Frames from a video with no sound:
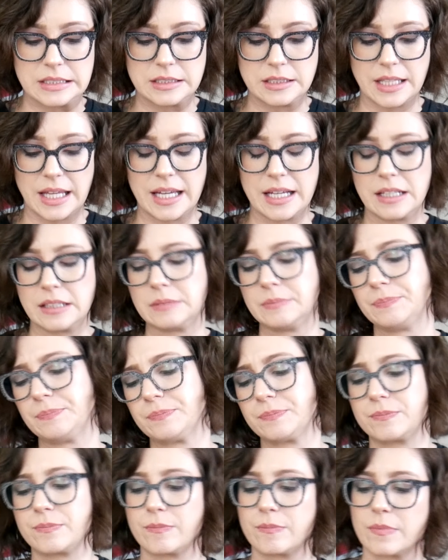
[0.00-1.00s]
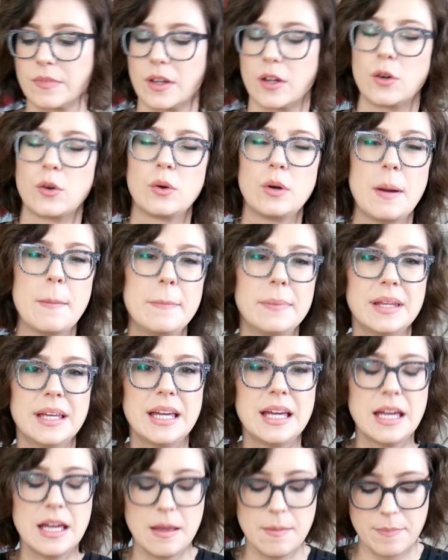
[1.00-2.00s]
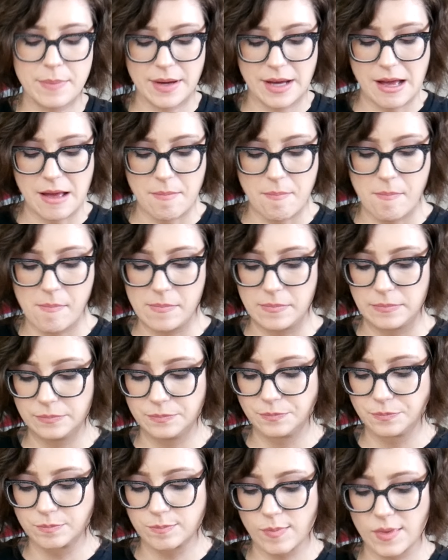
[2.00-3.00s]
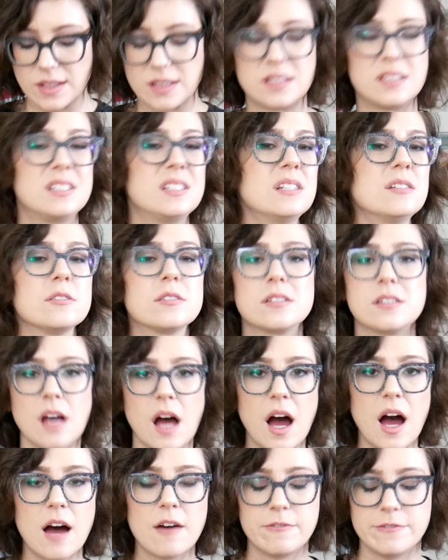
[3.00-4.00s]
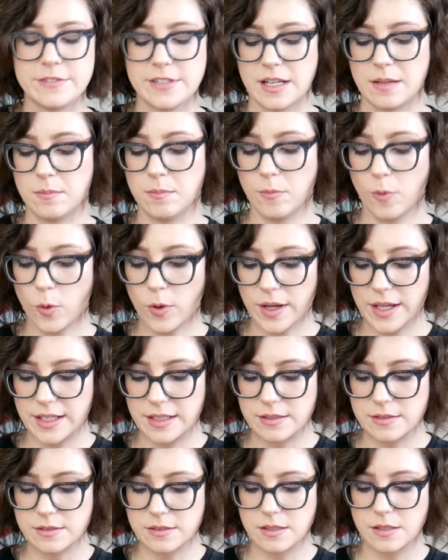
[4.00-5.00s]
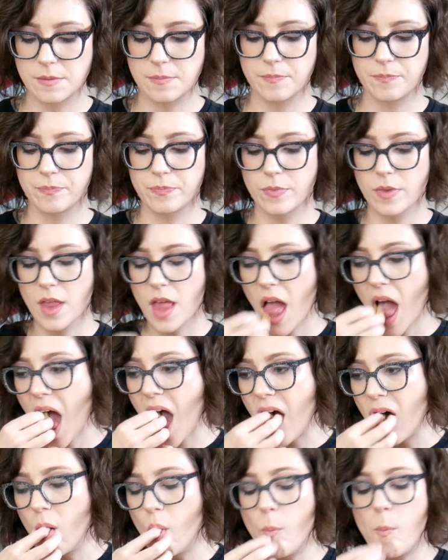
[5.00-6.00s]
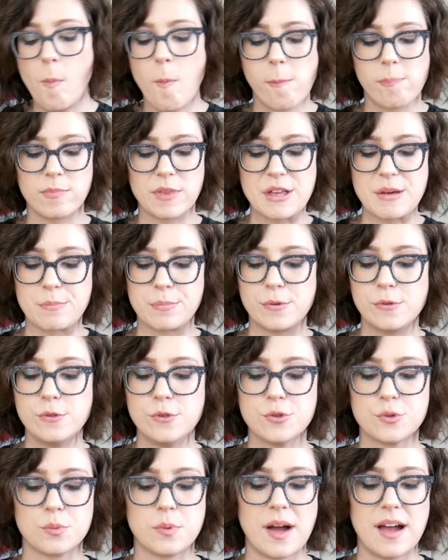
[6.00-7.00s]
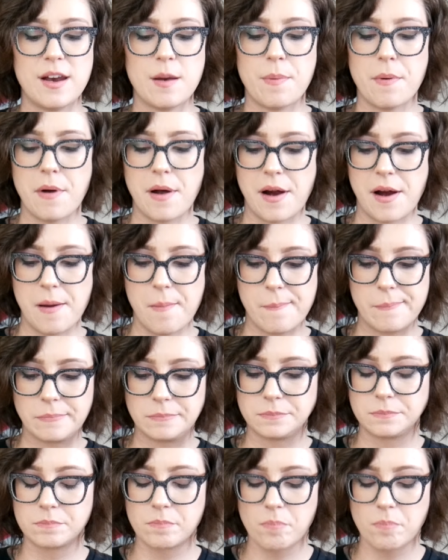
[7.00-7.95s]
like crumbly, but still soft and moist. It pulls right apart.